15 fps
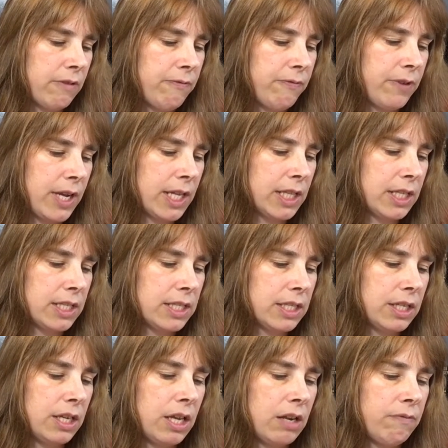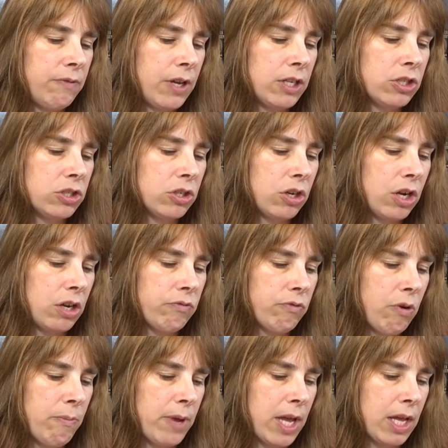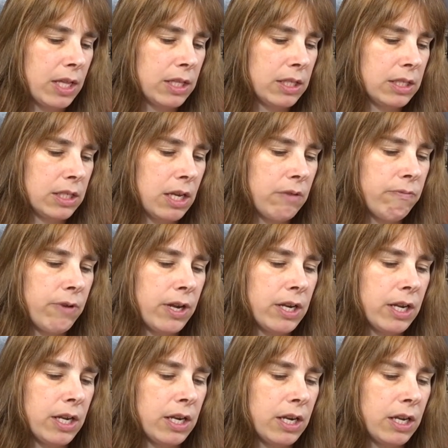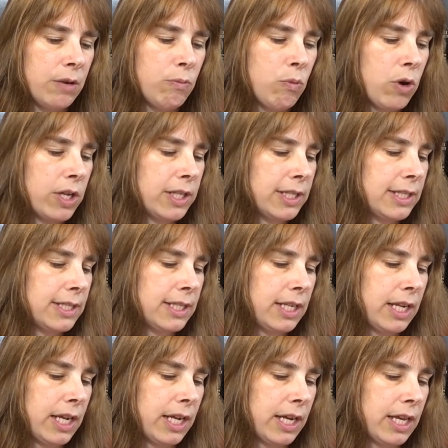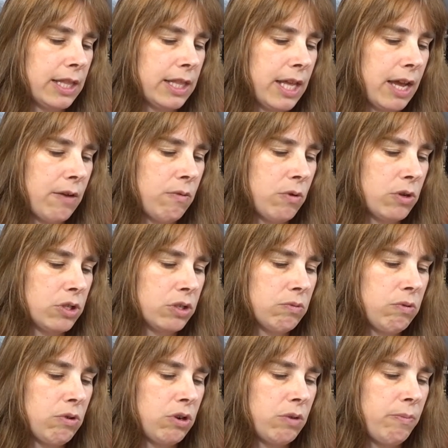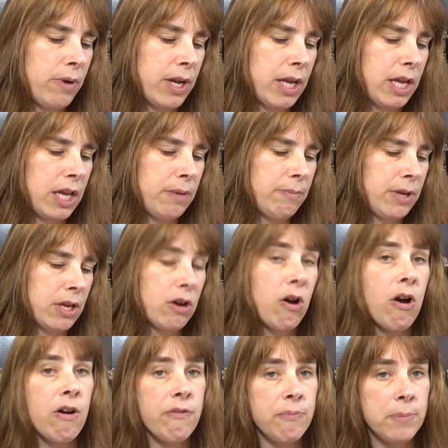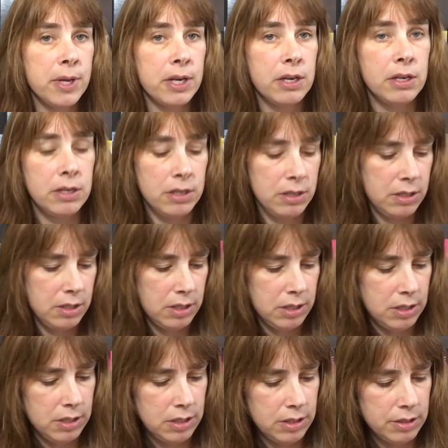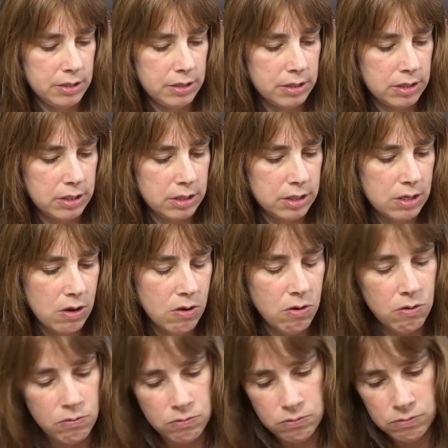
of fantasy, adventure, and romance. I read it in one sitting, and that was quoted by Amy Kaufman. So,